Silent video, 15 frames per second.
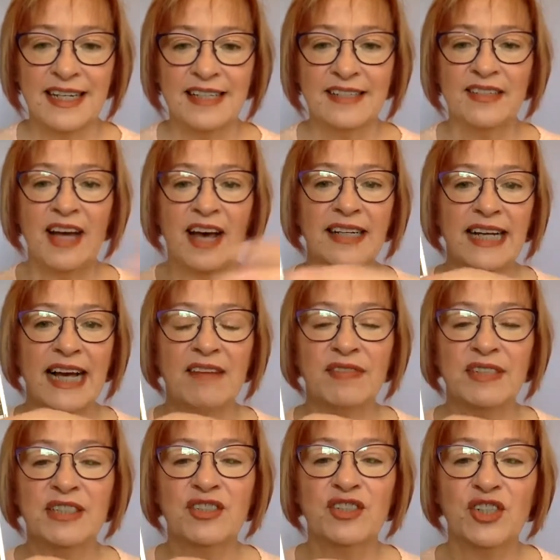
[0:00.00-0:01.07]
not
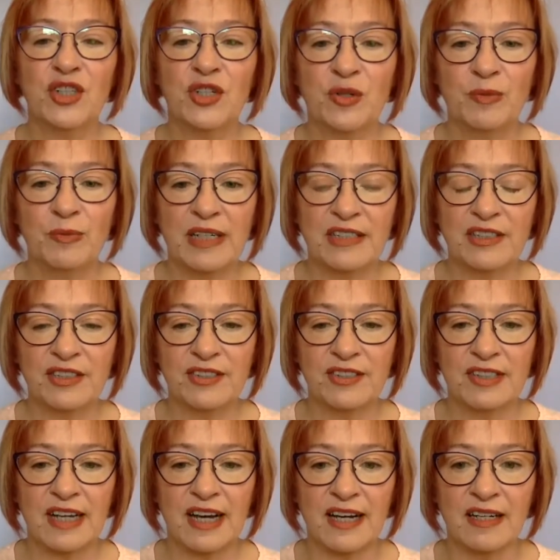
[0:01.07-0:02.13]
having too much
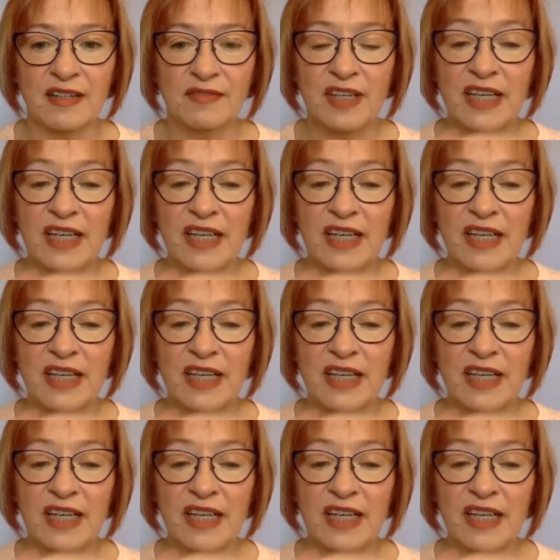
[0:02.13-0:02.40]
stuff.